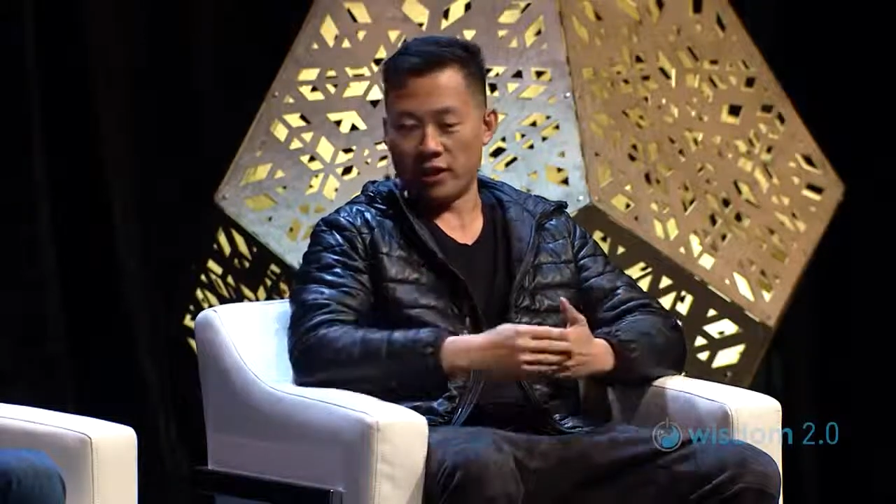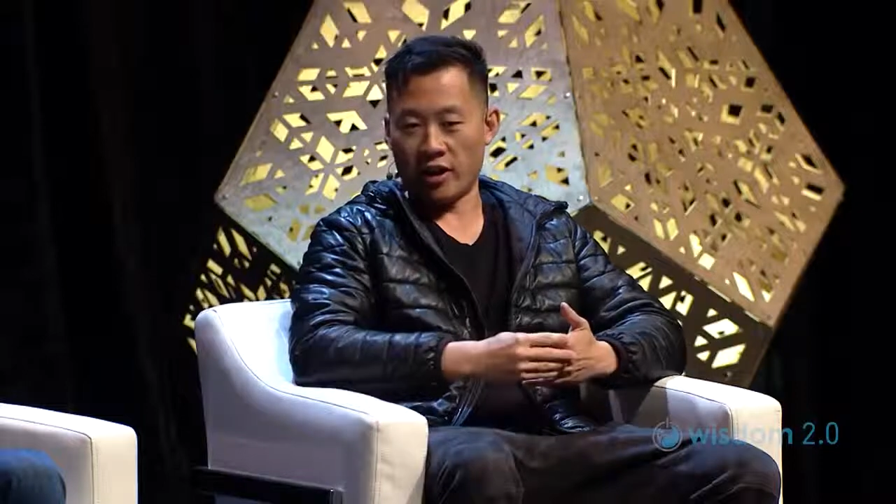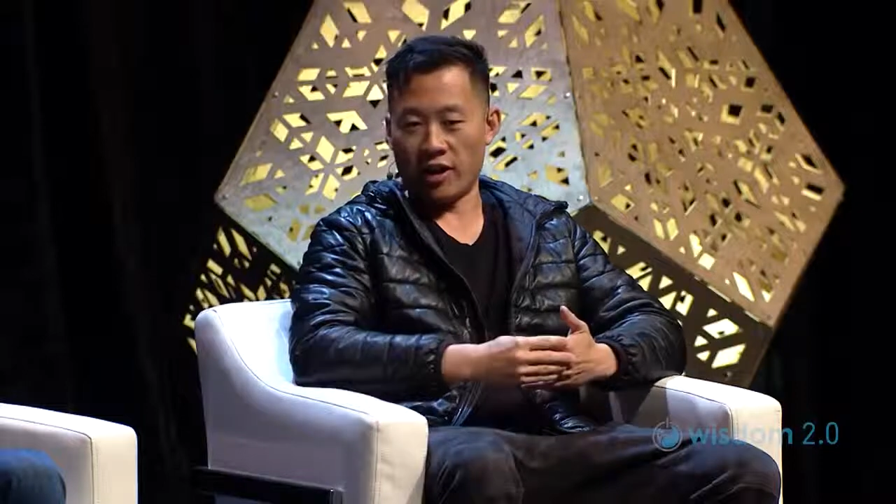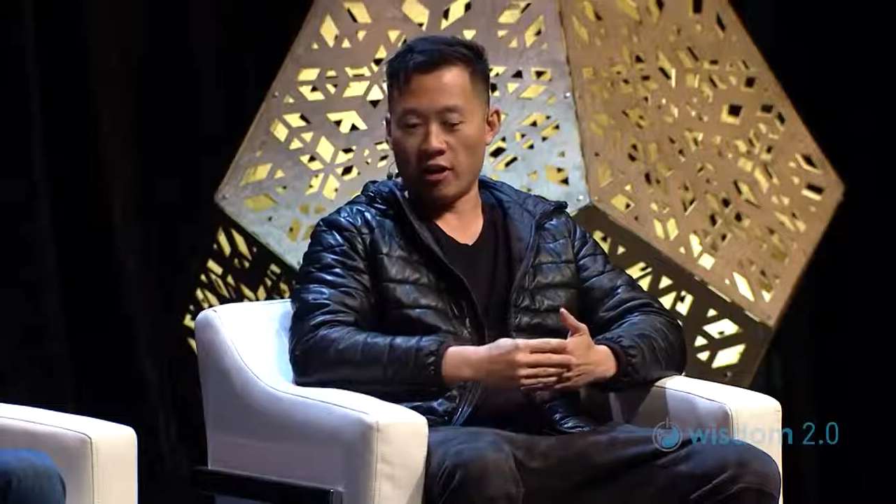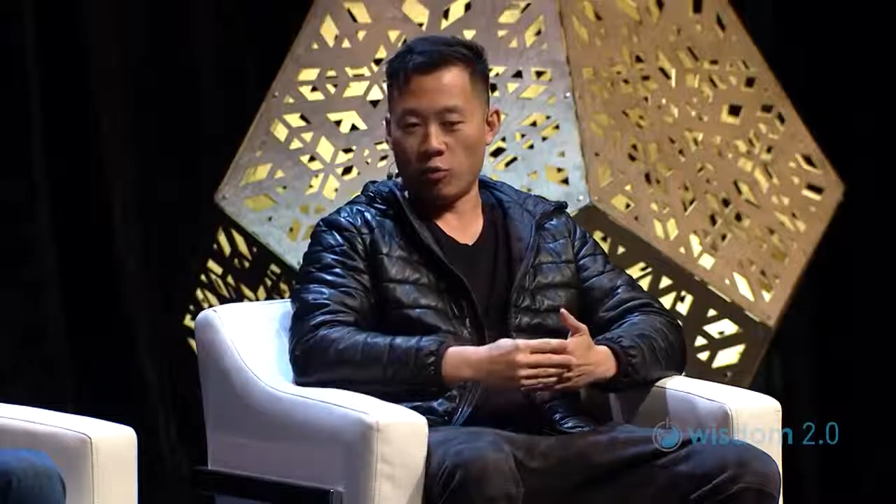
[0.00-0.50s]

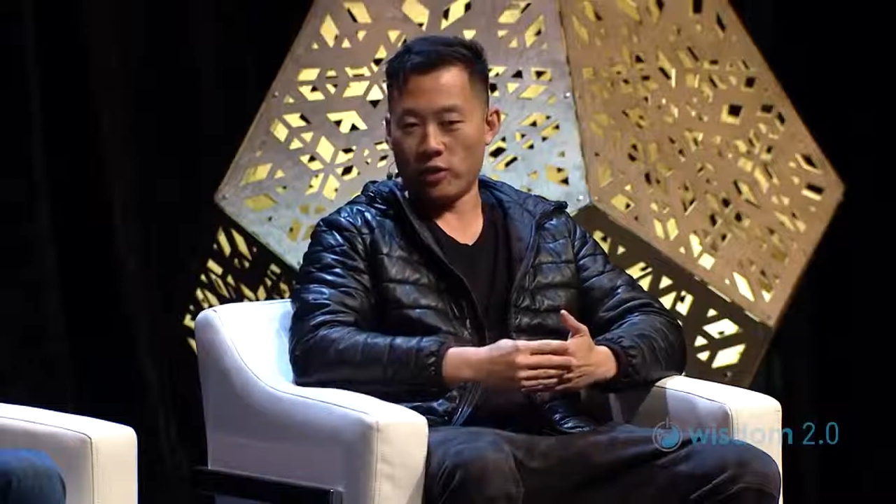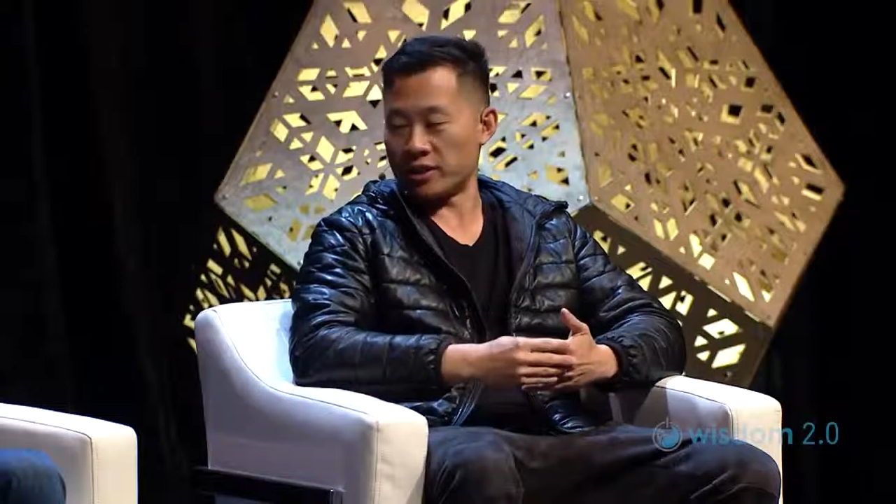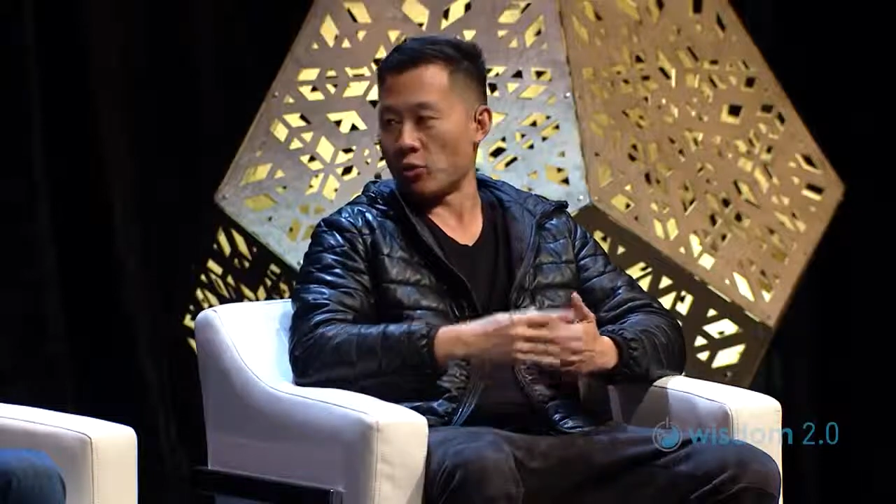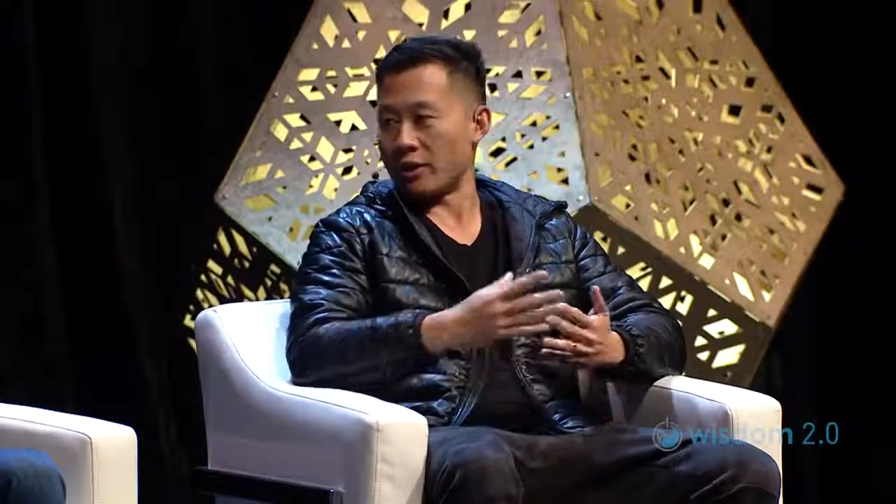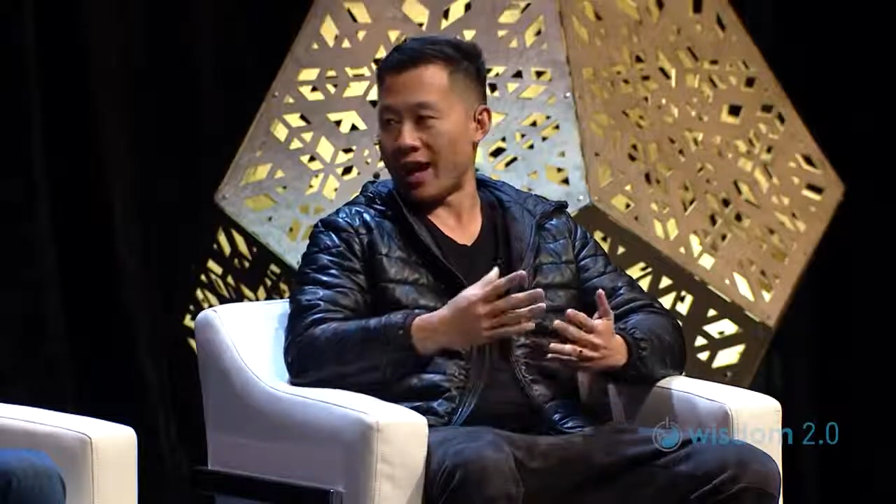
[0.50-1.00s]
And
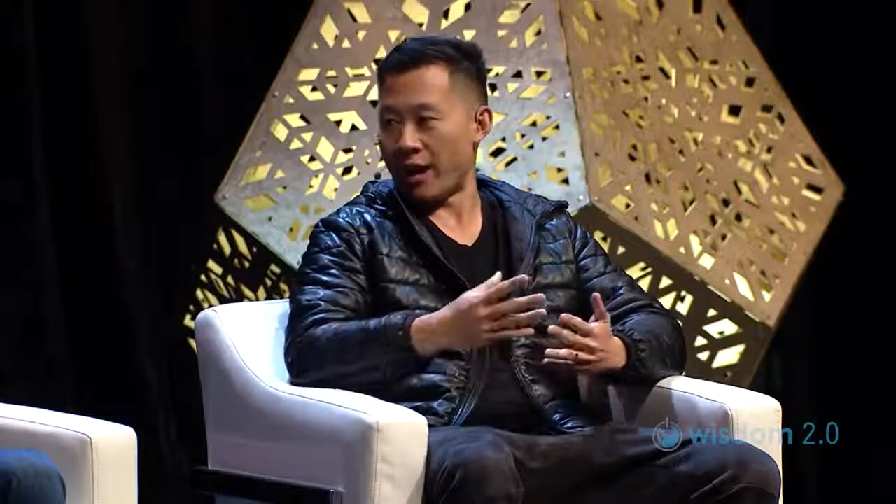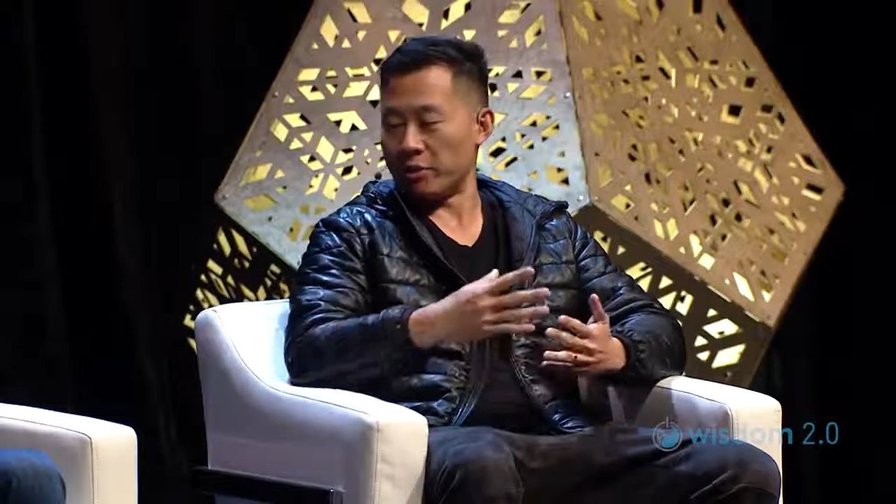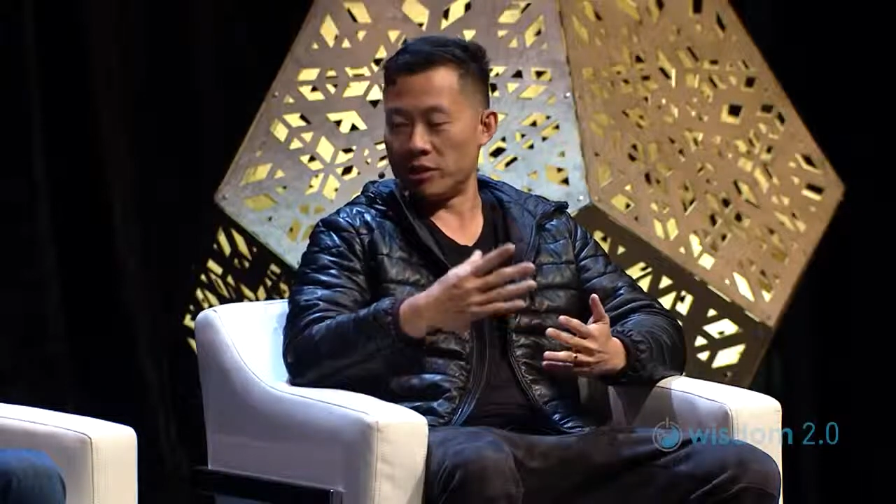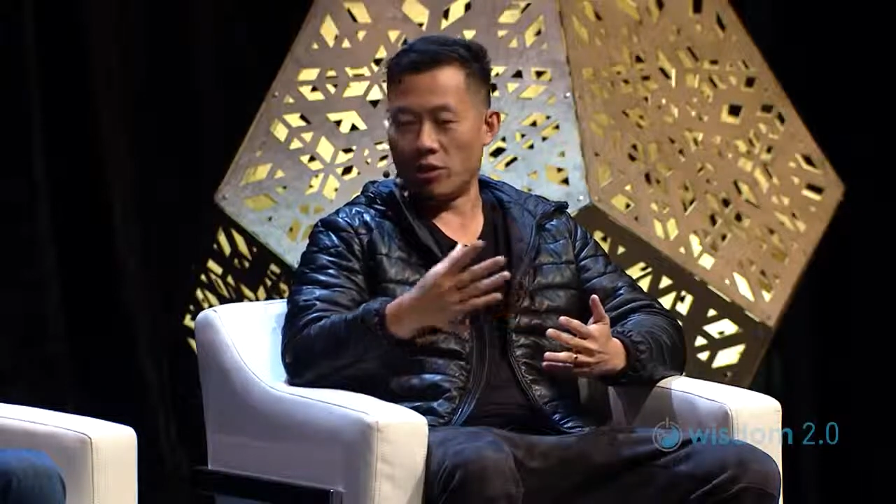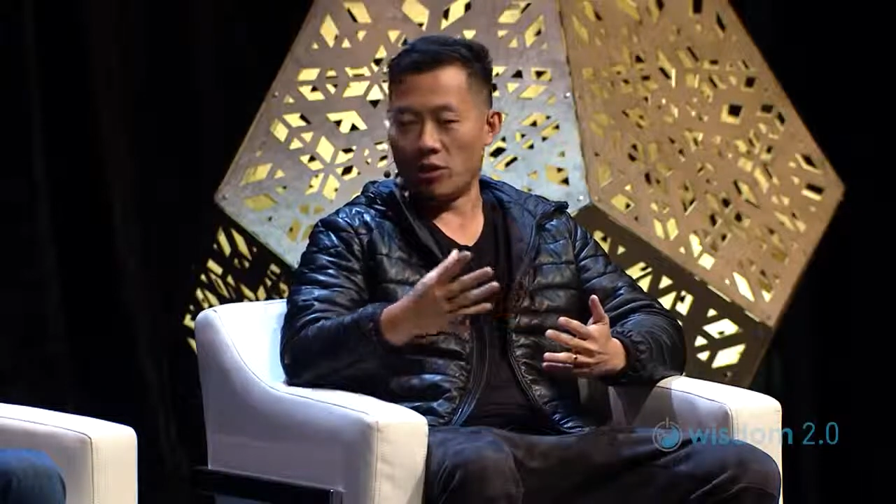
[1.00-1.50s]
what's going to
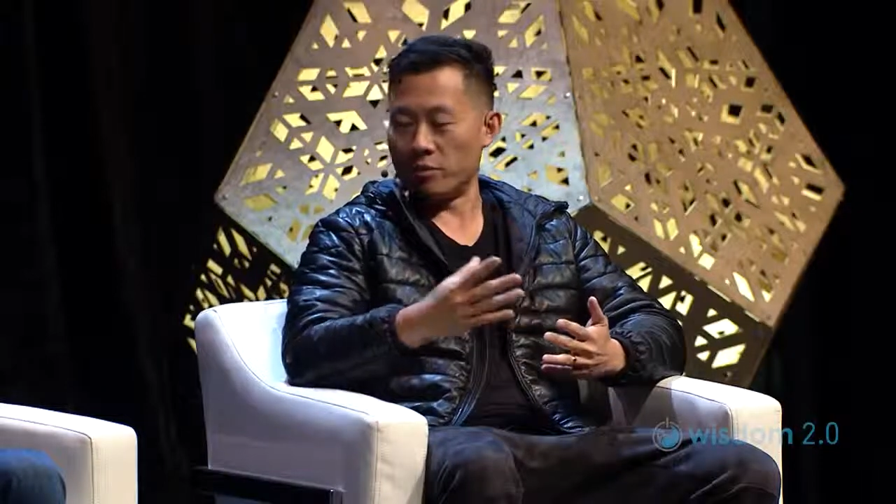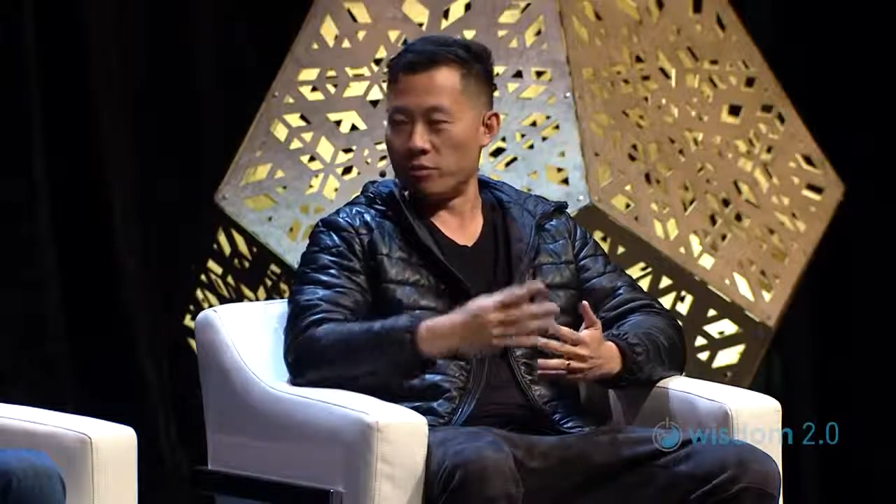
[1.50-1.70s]
happen to all the